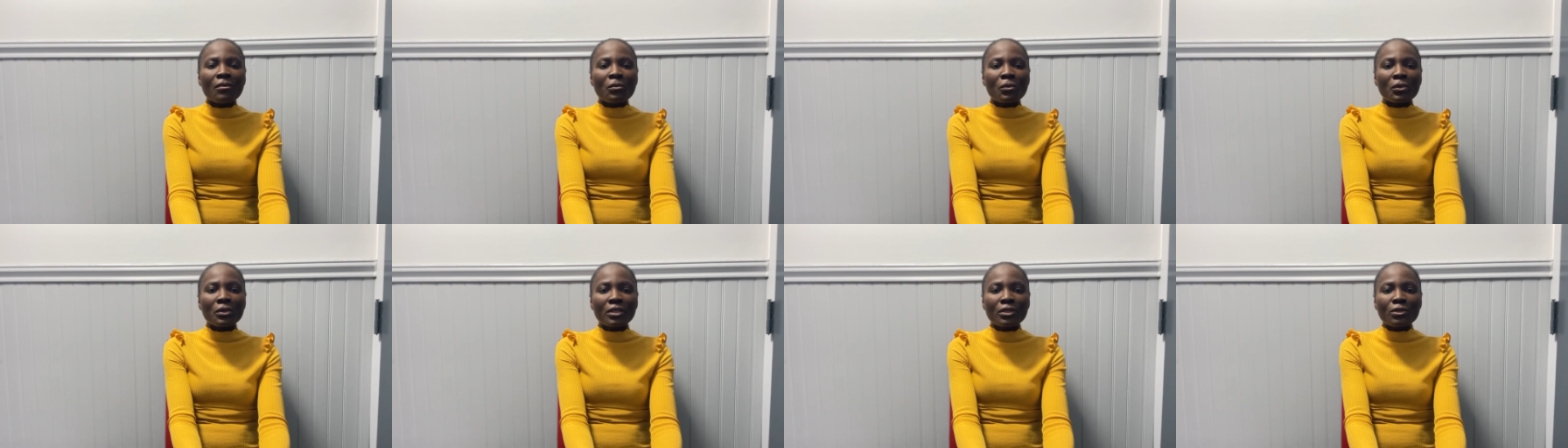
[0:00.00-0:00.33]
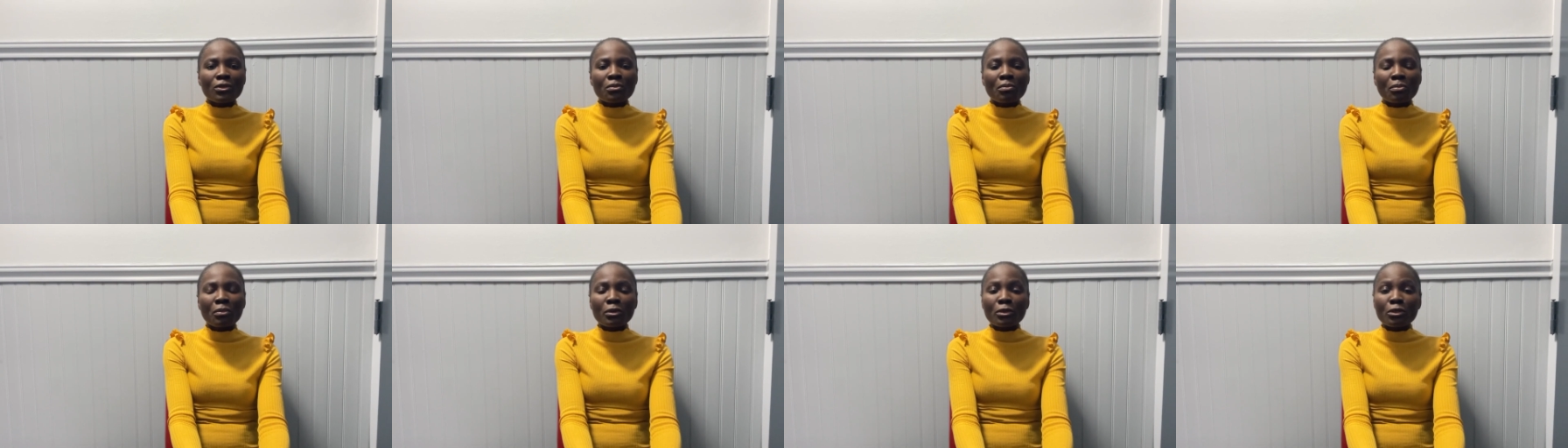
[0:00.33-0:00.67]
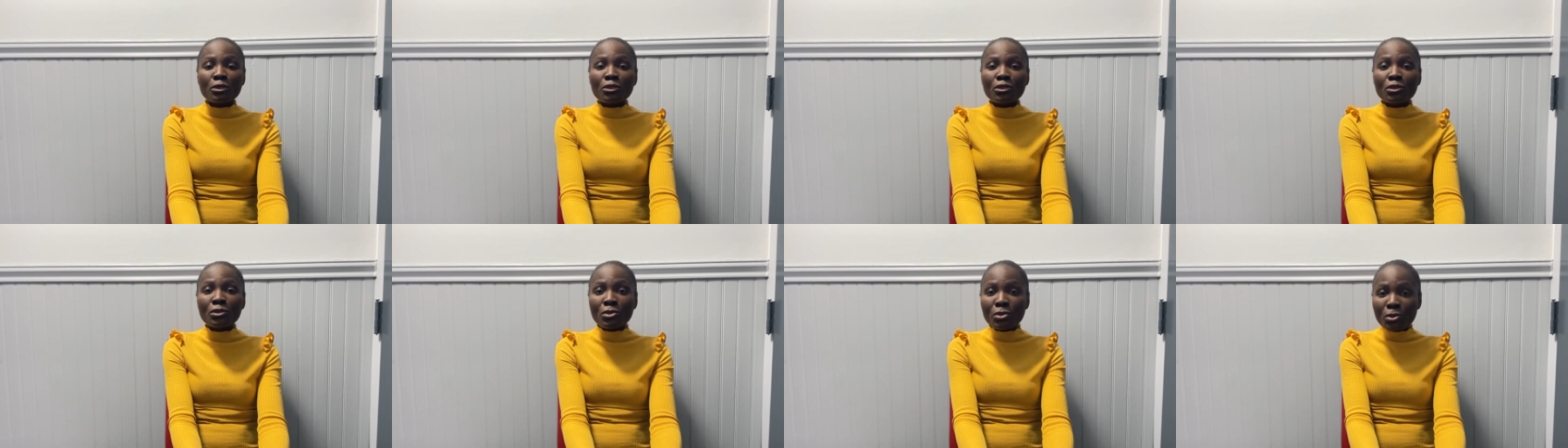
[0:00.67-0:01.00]
wanted to
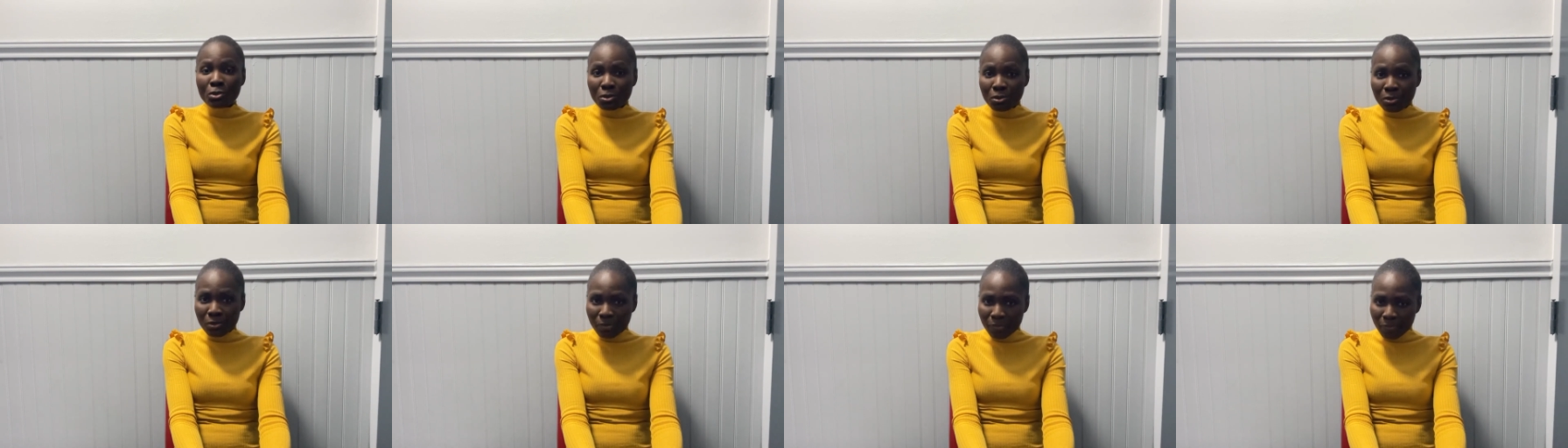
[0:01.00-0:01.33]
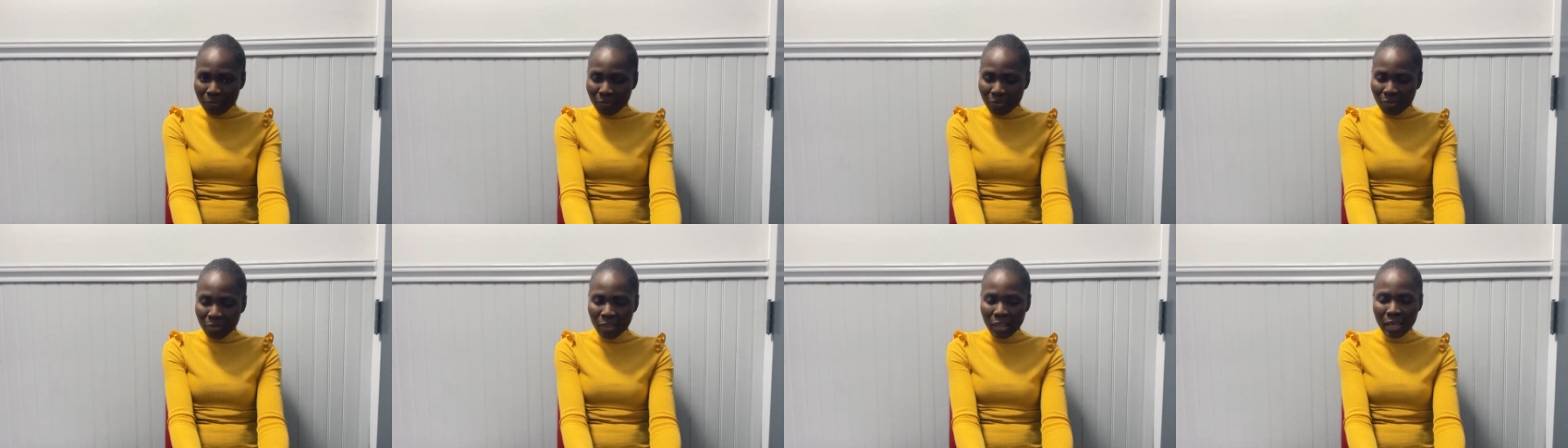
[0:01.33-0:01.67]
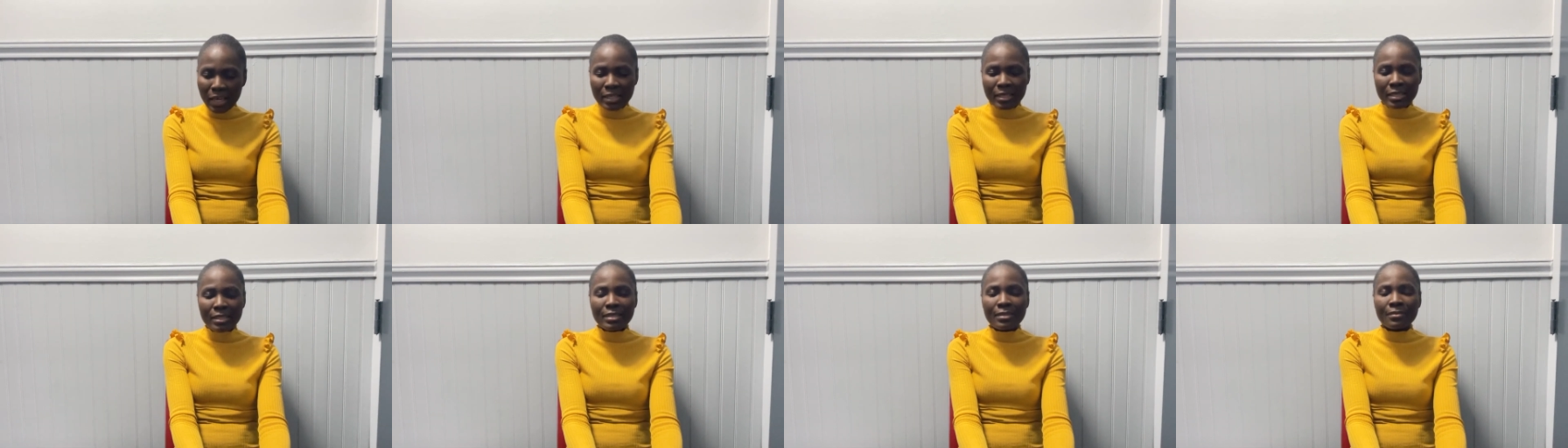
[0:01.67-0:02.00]
pursue
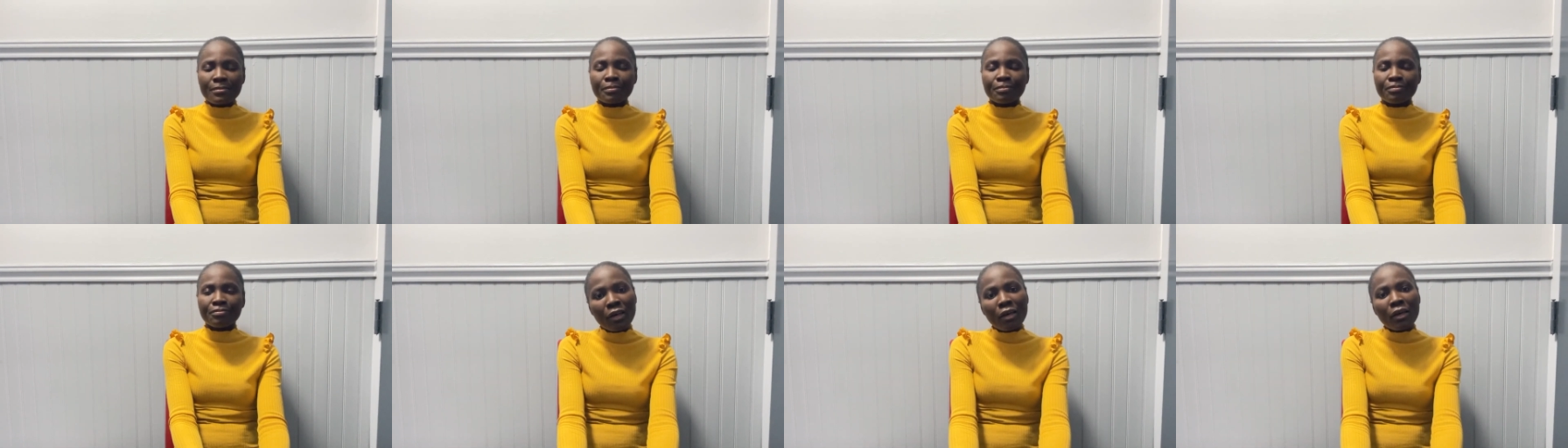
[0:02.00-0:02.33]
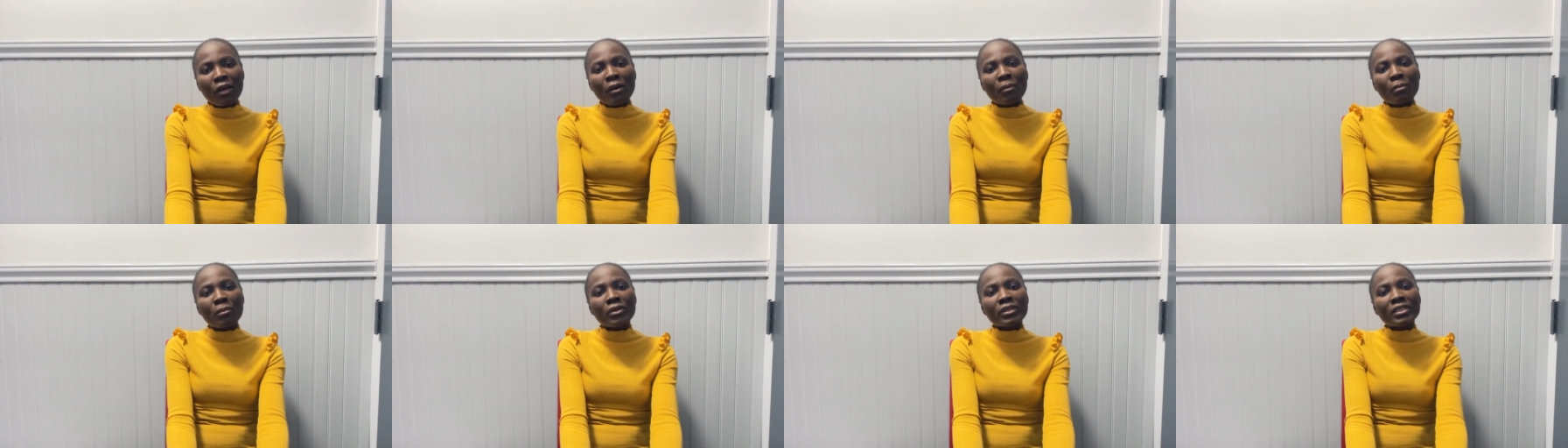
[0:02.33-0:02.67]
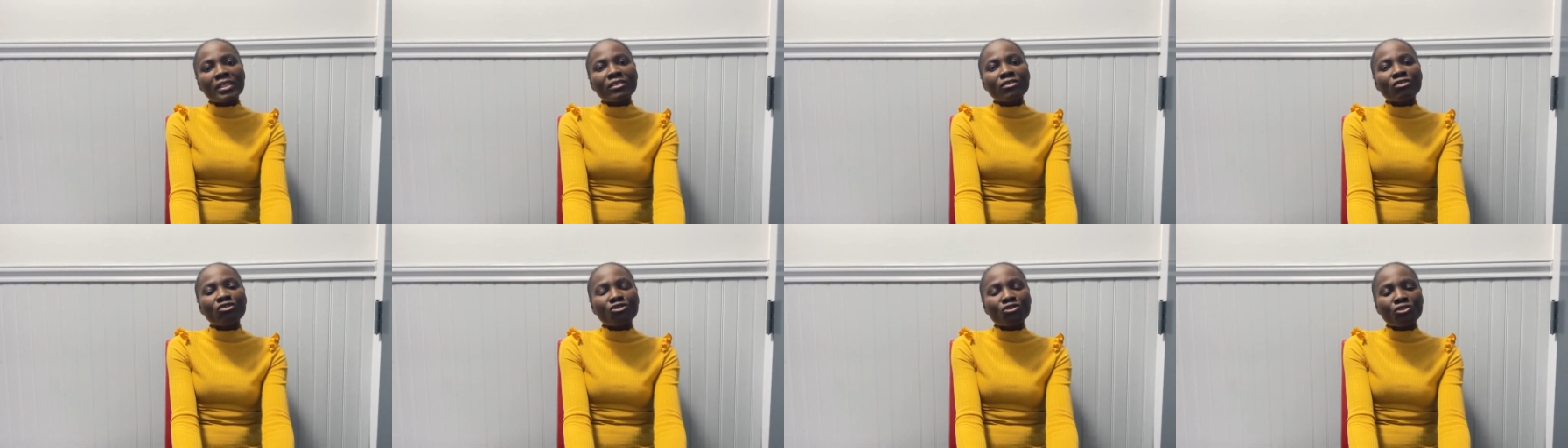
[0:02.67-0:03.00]
that. But
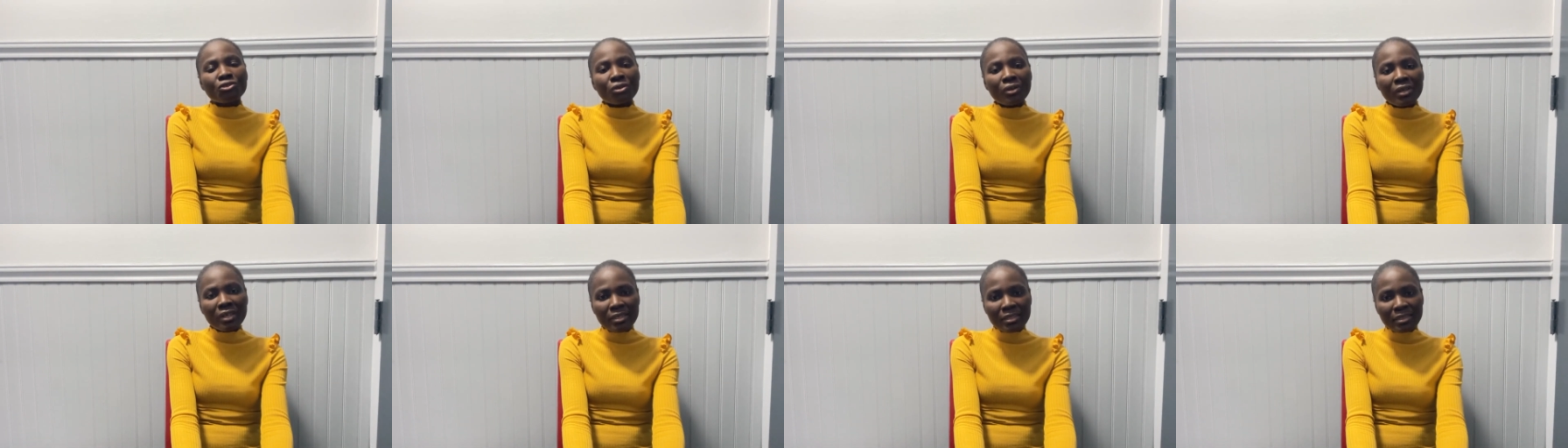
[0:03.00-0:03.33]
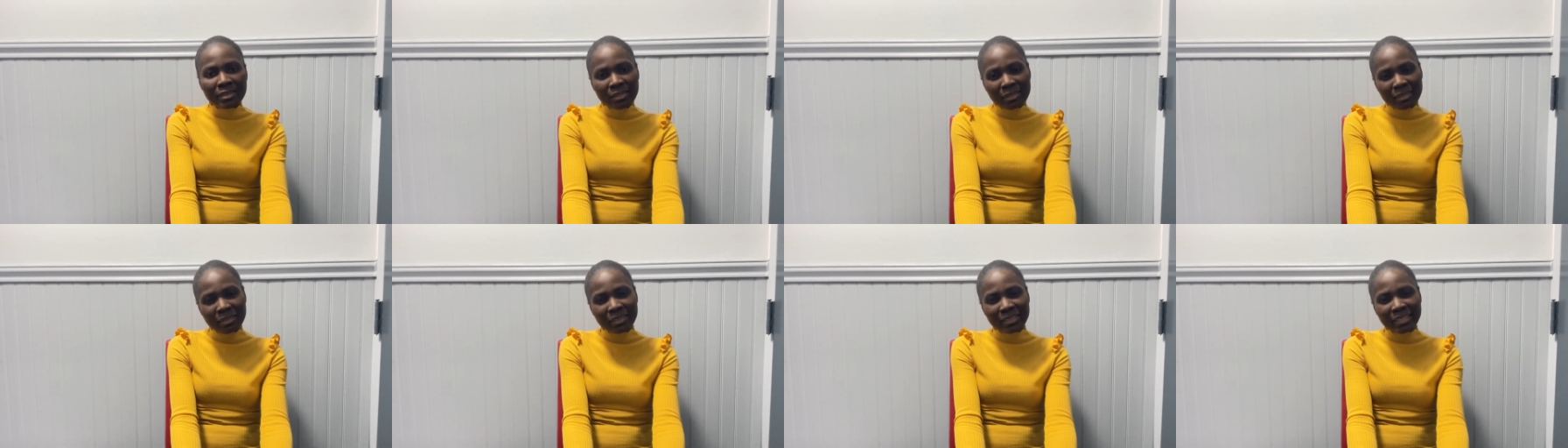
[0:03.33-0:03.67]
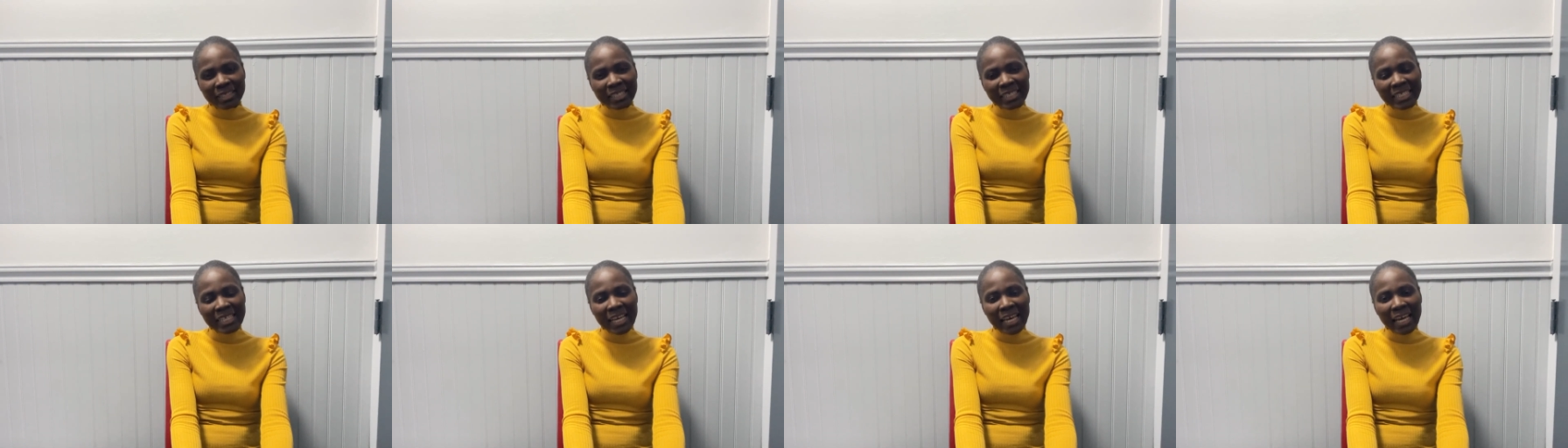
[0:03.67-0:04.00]

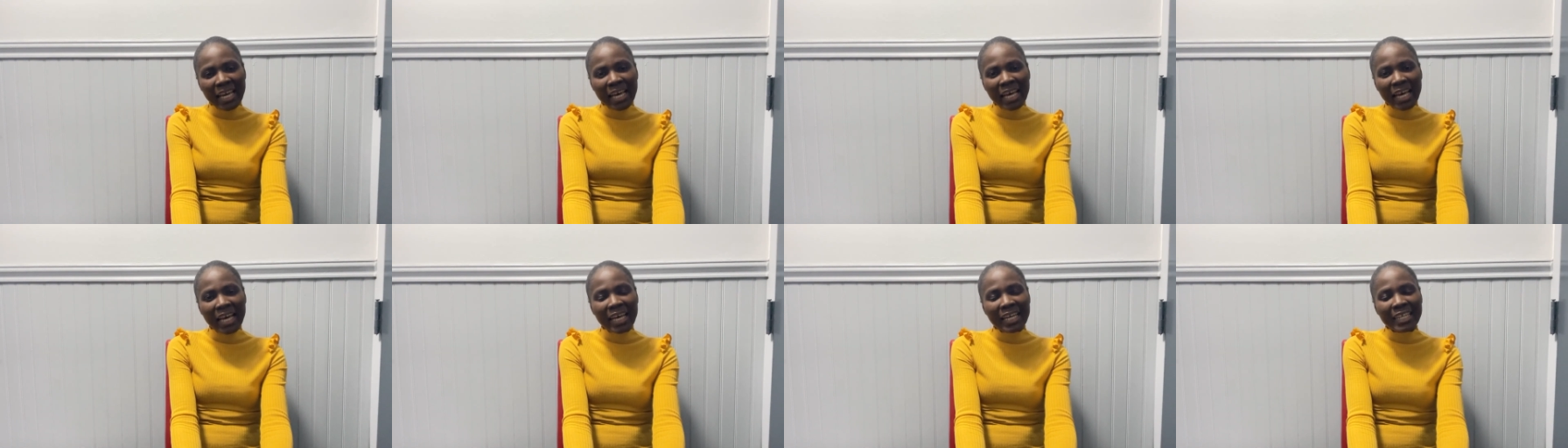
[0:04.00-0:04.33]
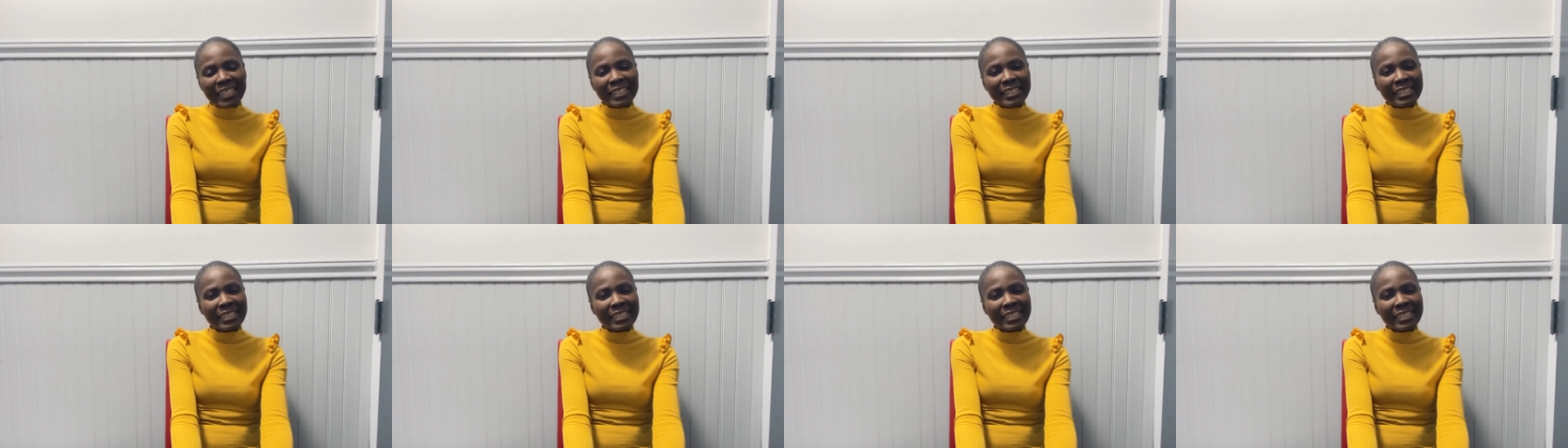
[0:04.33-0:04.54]
interestingly, I